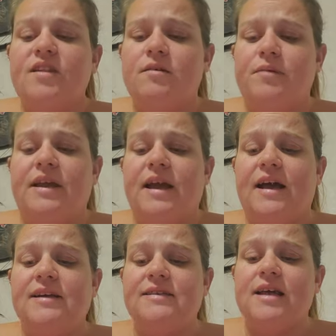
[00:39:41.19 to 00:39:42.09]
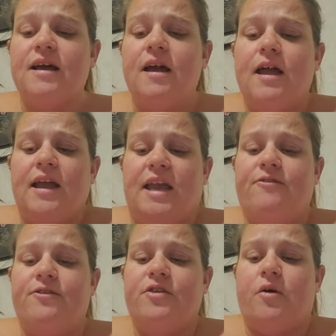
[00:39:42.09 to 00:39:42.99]
Because
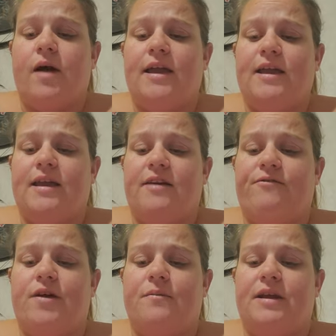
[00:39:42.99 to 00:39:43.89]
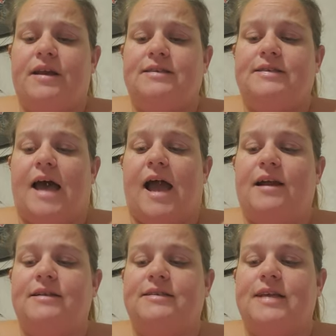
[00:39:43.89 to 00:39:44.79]
even though I can give them an
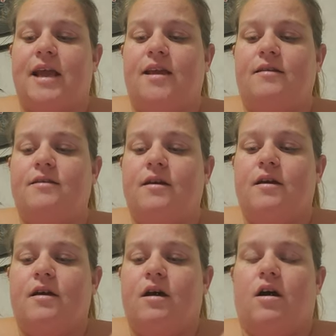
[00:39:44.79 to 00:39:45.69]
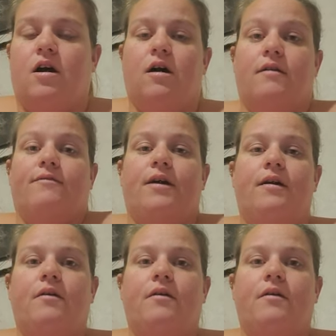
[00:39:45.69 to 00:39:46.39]
exact date of